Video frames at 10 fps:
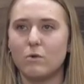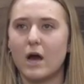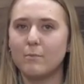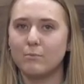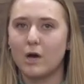
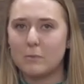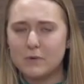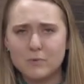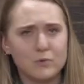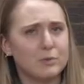I'm a
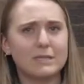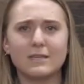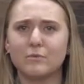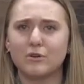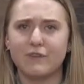
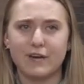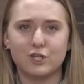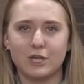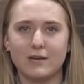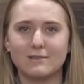people-pleasing
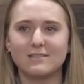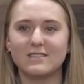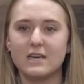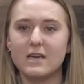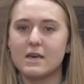
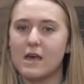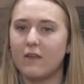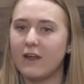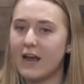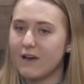perfectionist,
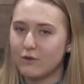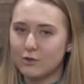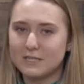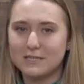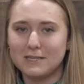and then I have
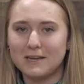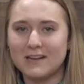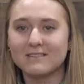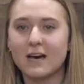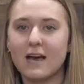OCD and
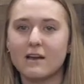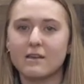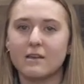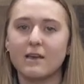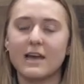
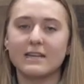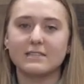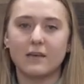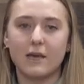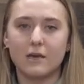anxiety, and it's